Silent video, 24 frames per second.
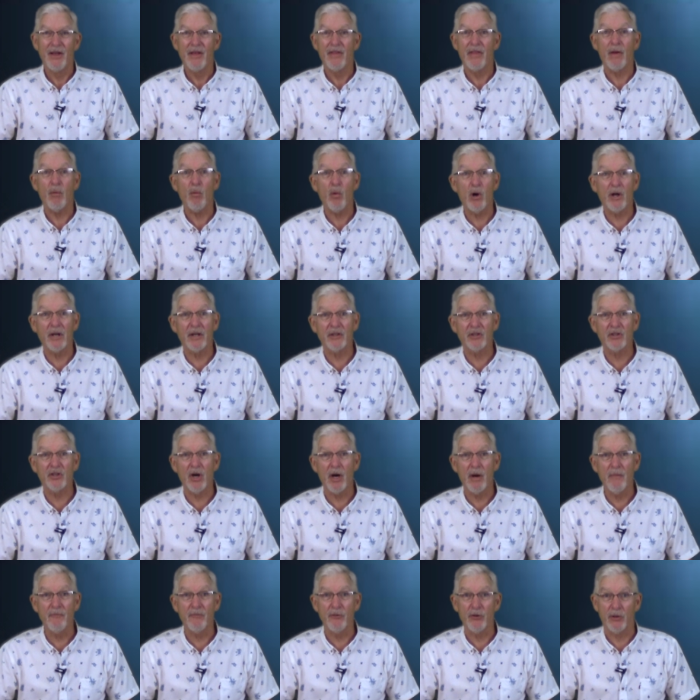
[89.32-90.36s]
They wanted
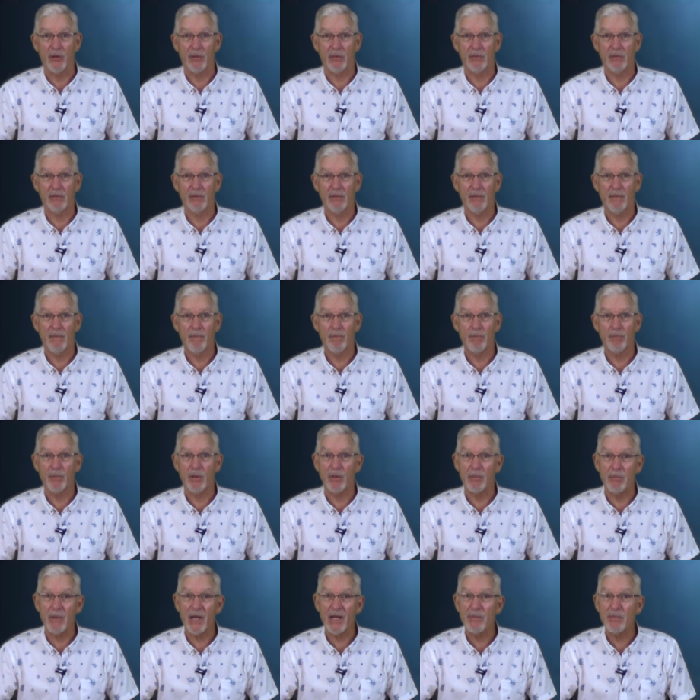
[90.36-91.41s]
comfort,
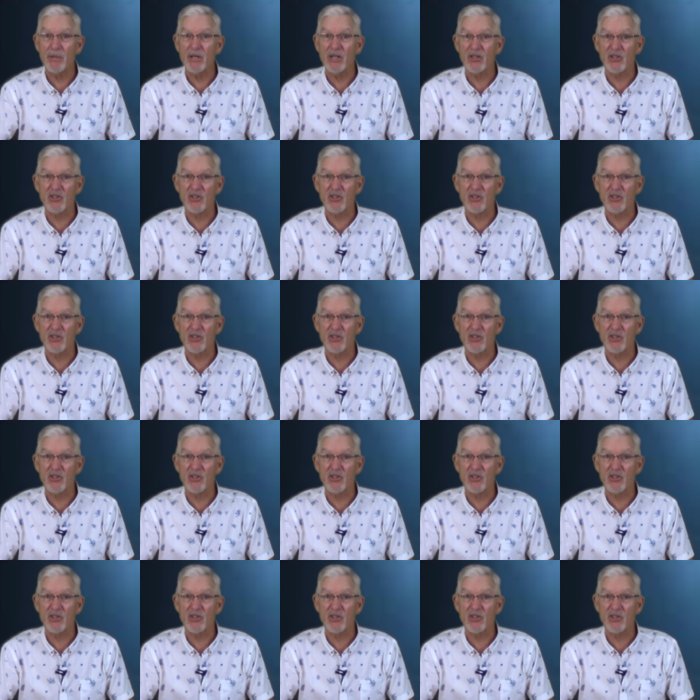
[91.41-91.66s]
but maybe